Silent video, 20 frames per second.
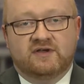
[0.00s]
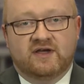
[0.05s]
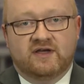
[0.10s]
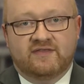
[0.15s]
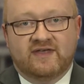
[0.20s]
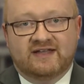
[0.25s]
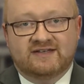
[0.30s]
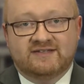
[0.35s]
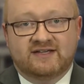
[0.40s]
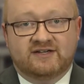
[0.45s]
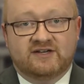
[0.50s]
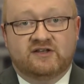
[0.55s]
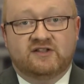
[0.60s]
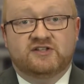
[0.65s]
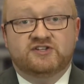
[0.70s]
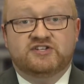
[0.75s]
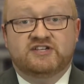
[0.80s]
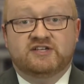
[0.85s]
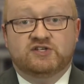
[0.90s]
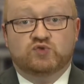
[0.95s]
That
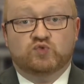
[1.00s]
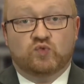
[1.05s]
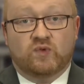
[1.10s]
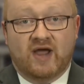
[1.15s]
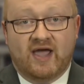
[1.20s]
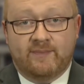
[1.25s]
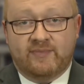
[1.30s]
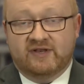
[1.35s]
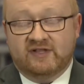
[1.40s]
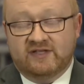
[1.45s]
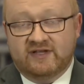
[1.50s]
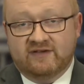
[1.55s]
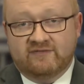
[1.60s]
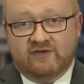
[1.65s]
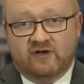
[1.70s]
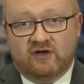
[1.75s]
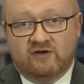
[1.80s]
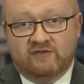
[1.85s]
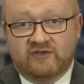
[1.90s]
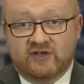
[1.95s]
technology is rapidly
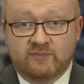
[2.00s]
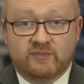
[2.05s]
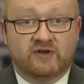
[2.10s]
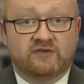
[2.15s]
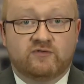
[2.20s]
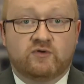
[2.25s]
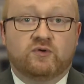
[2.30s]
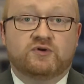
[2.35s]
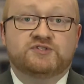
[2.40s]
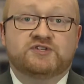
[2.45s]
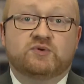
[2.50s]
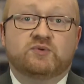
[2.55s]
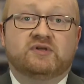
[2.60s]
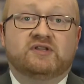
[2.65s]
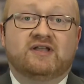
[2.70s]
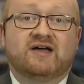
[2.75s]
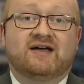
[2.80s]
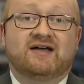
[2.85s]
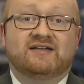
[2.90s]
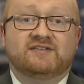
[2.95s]
evolving, but of course it
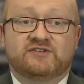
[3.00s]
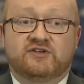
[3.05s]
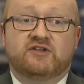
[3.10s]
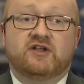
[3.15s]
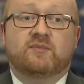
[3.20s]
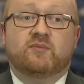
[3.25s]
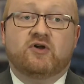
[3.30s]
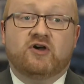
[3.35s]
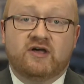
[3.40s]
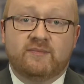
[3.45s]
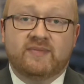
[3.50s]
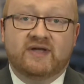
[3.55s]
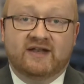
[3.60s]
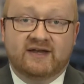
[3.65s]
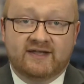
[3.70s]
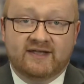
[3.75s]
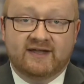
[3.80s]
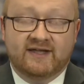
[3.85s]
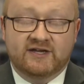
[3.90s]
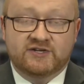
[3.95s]
relies on a
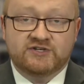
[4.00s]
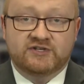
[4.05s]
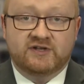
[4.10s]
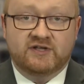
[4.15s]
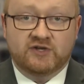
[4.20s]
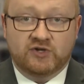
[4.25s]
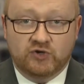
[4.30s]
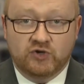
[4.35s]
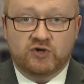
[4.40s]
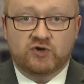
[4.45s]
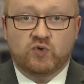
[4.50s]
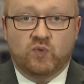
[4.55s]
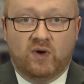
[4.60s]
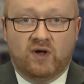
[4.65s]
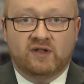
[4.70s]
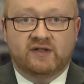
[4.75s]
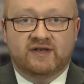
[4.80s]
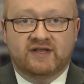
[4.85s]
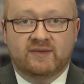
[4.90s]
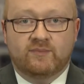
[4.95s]
broadband connection, a good
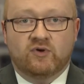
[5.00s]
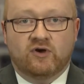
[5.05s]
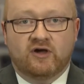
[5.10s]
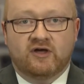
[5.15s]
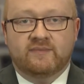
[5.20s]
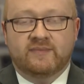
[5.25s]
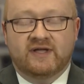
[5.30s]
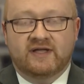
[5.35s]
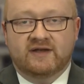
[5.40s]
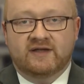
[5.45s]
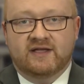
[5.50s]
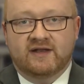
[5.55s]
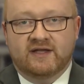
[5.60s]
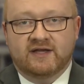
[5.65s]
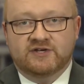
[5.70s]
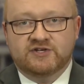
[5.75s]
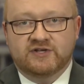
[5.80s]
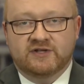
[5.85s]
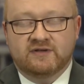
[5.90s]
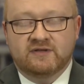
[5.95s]
quality broadband
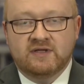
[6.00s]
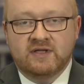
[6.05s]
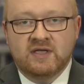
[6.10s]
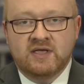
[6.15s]
connection.